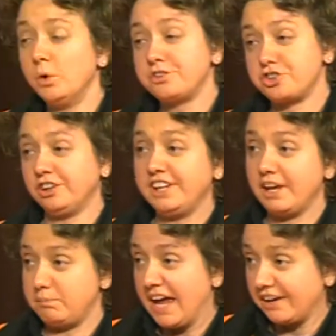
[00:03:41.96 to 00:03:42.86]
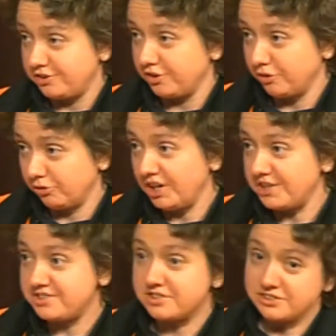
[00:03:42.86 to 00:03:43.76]
certainly get back to the
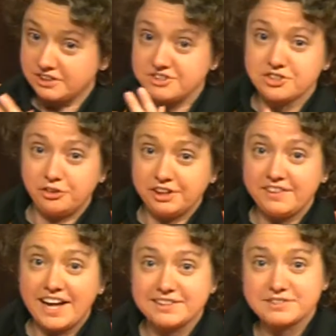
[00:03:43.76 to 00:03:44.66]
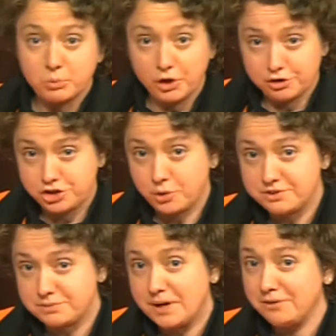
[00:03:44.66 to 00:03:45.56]
race, considering that's what our show
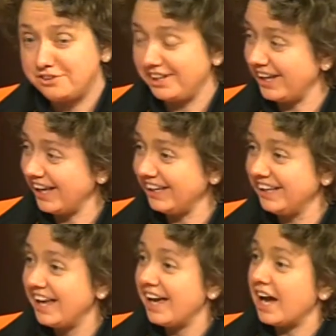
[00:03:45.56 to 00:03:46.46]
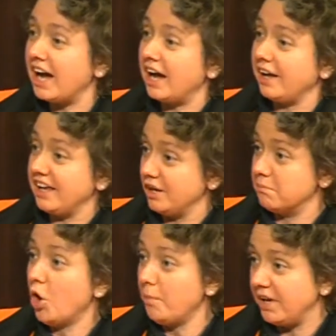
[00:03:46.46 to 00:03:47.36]
is about today, in a
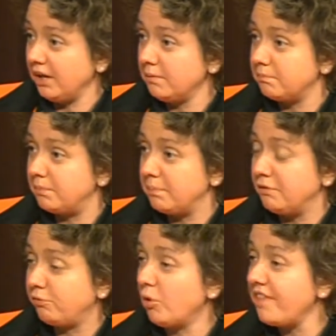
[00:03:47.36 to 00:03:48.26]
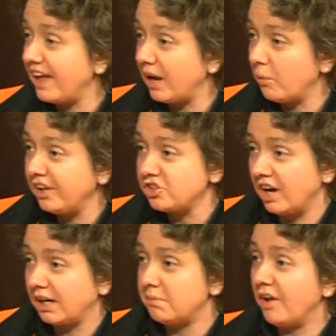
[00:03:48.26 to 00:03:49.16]
moment. But before that, I want to
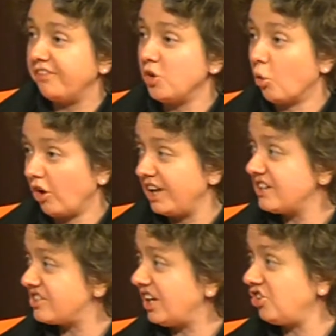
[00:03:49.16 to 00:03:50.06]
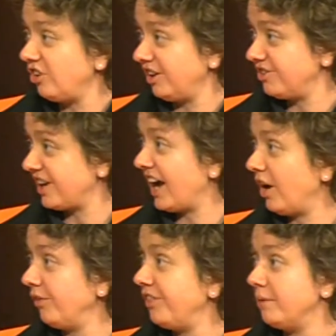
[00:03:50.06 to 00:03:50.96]
talk about the organization in
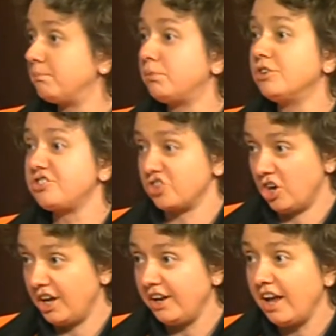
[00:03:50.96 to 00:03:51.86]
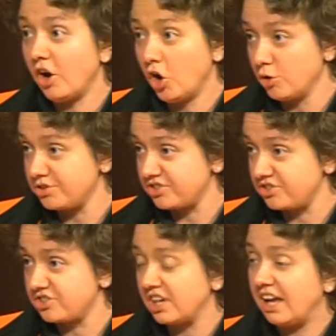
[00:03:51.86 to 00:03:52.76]
town that puts on,
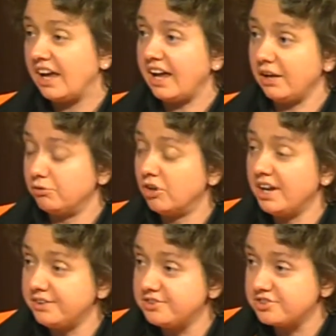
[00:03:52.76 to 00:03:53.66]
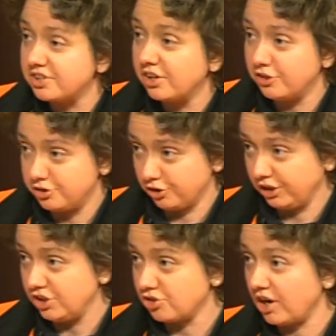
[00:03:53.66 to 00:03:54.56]
hosts, and runs the
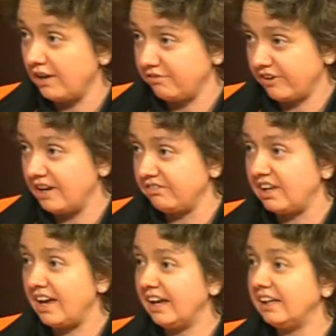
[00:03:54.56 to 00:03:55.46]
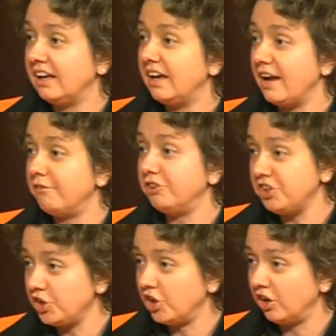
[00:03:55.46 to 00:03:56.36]
Turkey Trot 5K every
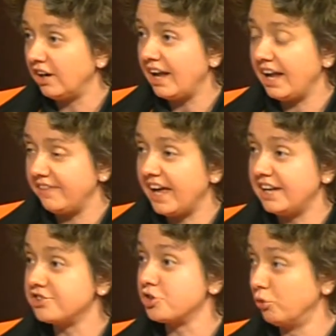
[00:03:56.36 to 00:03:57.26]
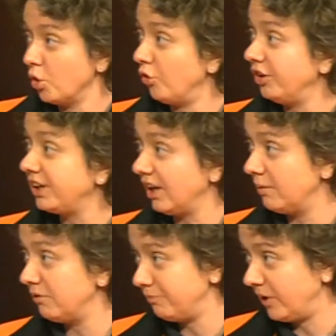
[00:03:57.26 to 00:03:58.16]
year, and that is the Rotary
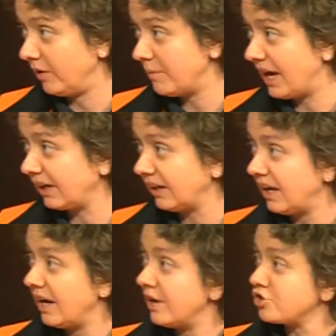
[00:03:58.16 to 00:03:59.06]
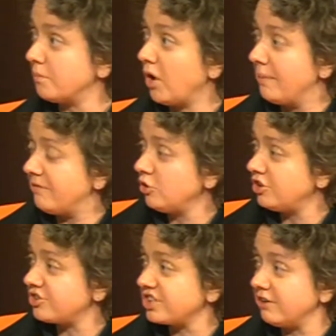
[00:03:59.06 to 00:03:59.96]
Club of Merrimack. So Bob, if you
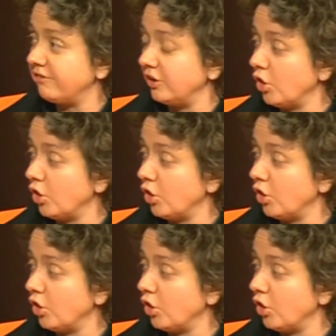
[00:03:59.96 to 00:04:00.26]
could just give an